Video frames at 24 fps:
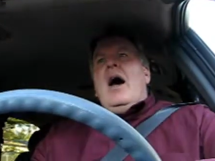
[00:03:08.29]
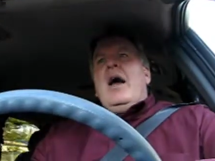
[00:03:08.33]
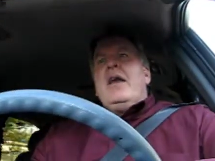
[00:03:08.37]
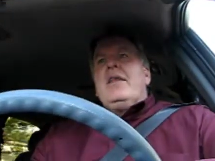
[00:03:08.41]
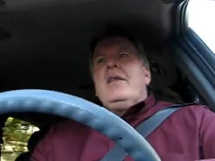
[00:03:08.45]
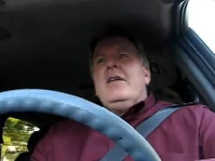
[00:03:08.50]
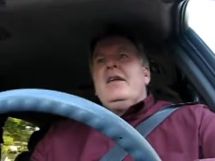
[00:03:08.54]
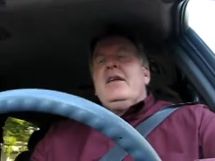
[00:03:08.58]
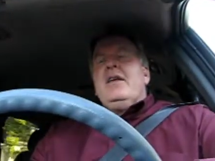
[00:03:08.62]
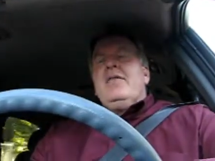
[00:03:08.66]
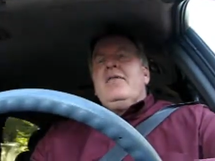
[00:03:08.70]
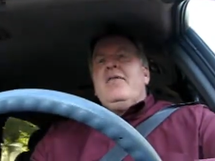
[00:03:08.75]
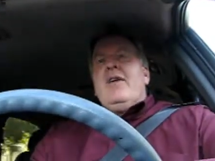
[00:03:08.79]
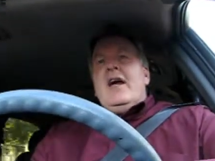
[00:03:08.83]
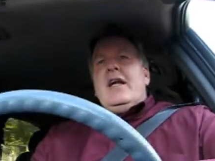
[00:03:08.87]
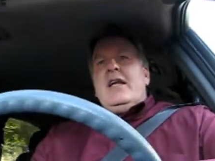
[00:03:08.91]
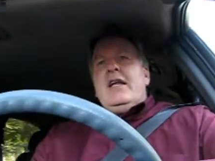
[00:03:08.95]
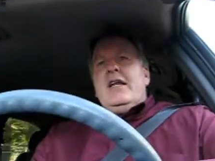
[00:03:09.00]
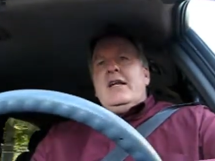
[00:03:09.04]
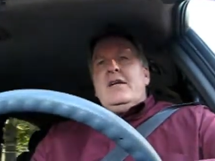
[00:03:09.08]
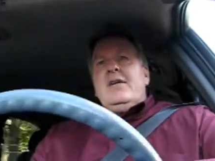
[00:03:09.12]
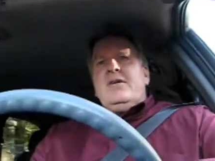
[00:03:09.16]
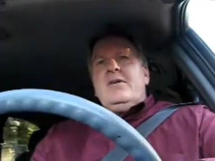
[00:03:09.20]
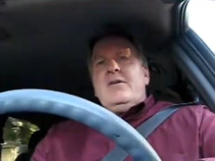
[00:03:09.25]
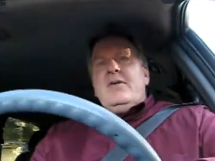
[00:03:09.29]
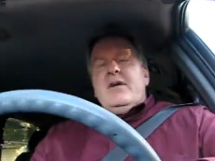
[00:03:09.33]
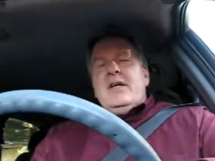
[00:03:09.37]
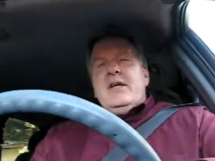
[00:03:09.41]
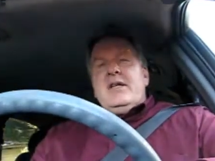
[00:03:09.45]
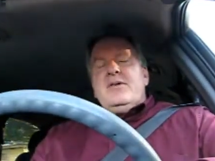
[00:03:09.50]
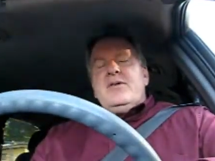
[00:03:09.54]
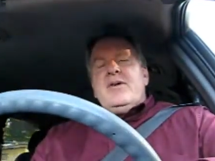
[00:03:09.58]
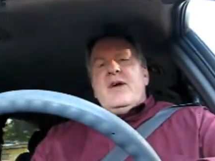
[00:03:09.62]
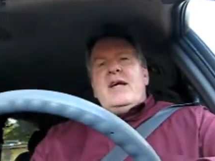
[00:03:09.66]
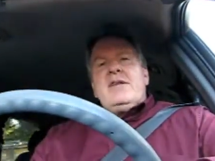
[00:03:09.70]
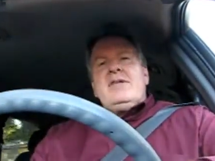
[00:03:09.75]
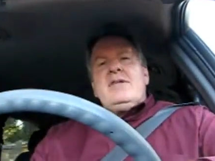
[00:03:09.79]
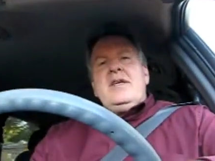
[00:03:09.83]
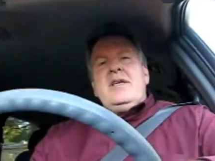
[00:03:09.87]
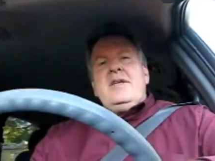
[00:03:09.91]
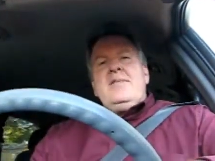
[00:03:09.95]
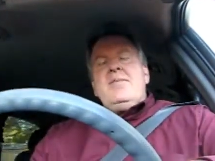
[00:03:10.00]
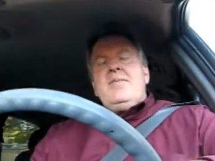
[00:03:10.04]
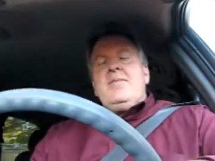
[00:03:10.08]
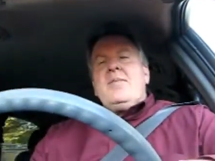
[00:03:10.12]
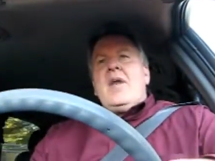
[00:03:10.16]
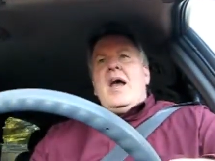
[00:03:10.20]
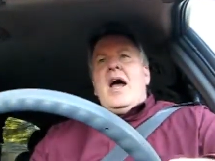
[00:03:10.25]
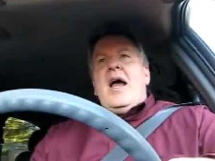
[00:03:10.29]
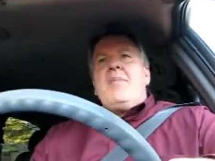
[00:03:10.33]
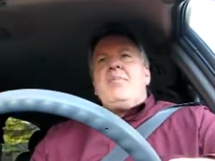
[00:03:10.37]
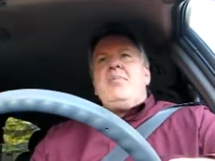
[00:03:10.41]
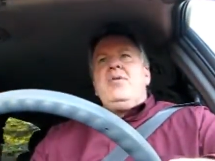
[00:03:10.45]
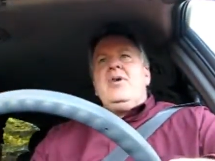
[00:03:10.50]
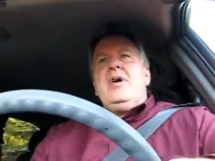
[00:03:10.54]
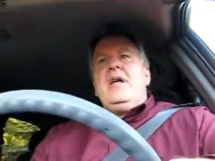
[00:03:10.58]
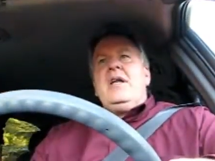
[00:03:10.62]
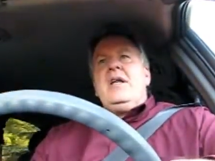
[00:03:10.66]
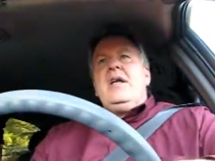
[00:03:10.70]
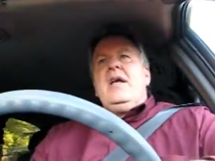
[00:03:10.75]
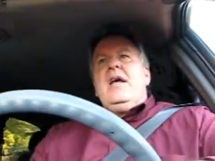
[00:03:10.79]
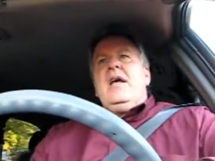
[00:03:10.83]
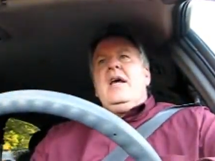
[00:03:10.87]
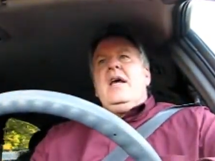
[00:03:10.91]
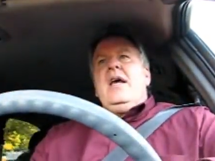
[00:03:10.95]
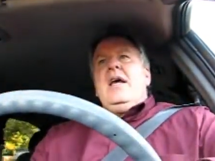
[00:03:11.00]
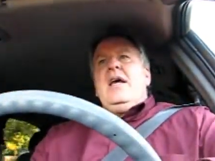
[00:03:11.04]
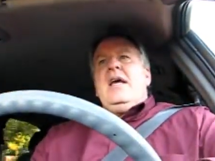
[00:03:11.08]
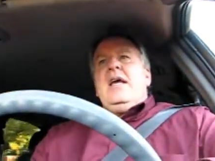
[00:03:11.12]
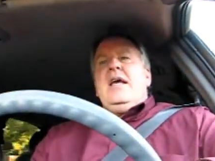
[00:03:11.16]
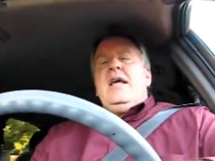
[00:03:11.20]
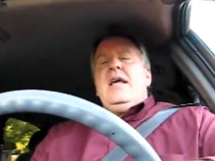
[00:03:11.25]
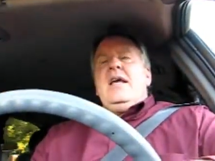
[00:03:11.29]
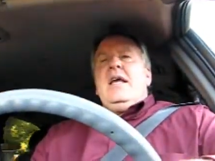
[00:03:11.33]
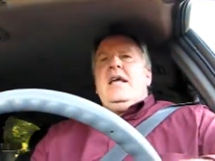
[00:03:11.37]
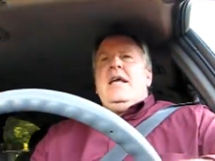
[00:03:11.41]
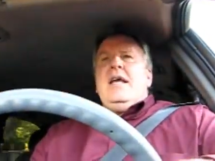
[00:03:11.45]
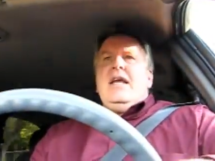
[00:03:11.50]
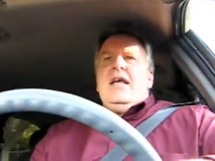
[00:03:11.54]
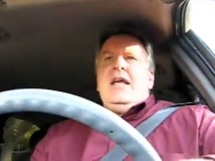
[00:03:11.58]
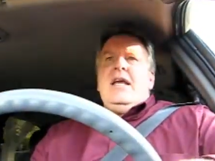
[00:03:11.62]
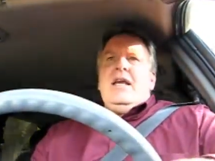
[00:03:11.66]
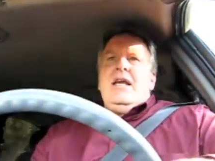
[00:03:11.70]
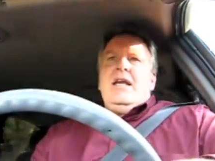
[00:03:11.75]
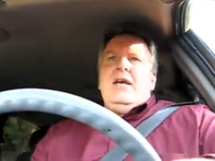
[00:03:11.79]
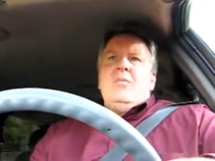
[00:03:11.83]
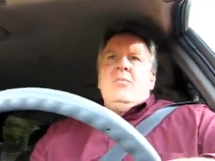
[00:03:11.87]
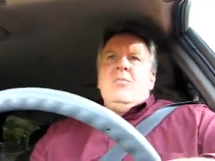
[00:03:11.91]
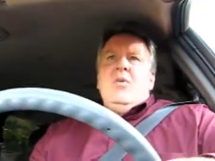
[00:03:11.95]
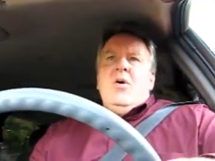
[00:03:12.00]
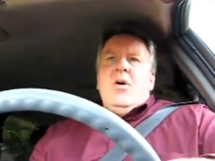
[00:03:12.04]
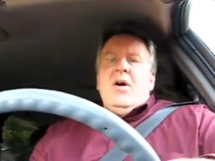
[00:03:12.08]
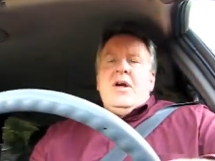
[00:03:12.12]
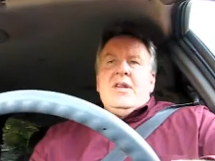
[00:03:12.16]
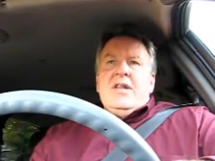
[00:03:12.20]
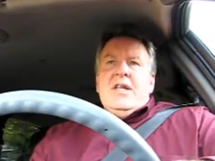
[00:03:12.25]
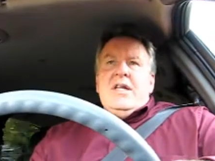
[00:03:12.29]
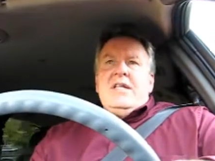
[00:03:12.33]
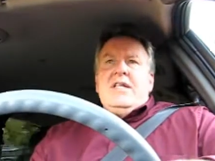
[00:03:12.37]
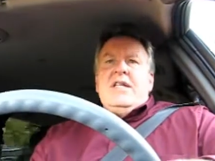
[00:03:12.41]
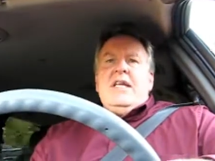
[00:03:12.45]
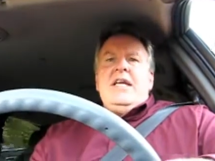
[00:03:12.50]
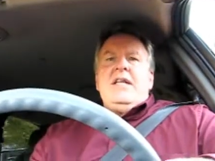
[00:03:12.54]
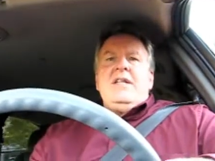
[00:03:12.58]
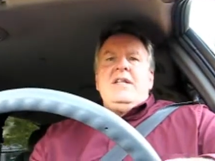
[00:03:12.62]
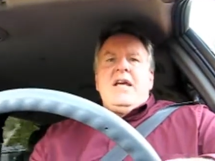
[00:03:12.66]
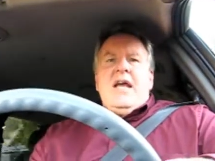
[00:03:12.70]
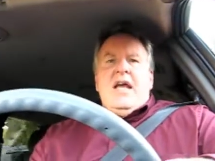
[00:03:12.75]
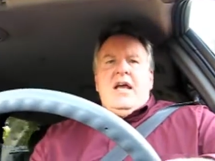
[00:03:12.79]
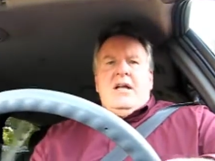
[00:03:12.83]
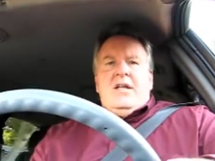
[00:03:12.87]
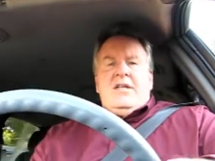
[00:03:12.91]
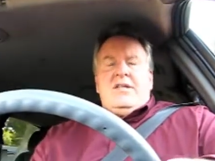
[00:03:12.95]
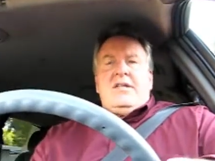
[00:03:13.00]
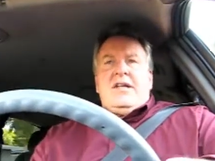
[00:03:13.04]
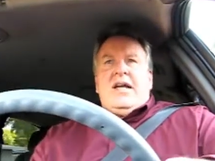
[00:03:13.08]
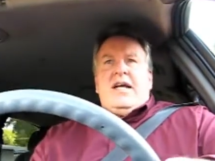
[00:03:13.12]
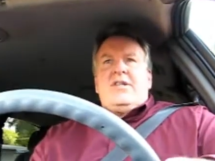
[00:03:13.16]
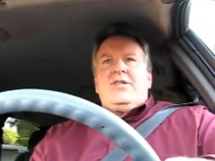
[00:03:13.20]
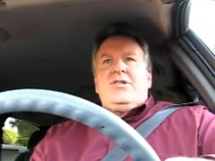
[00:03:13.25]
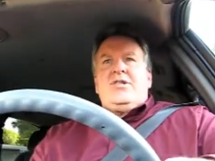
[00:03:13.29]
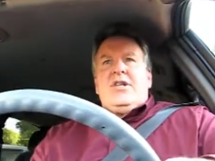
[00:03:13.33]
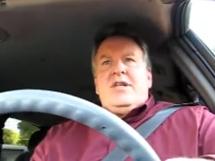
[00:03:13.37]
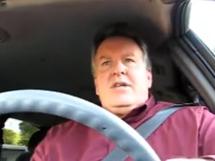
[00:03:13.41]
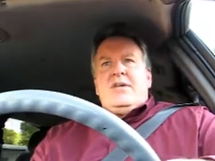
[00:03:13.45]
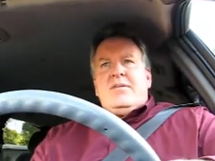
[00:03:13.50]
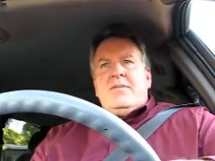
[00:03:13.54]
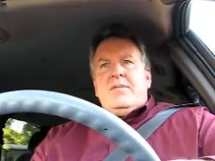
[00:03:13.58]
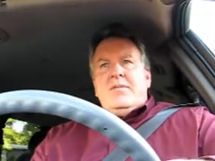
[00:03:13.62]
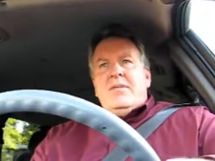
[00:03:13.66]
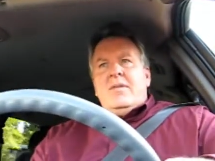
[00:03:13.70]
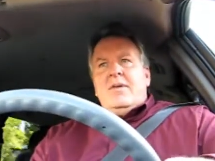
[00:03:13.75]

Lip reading: I think you'd find it interesting. I put it more in the detail section.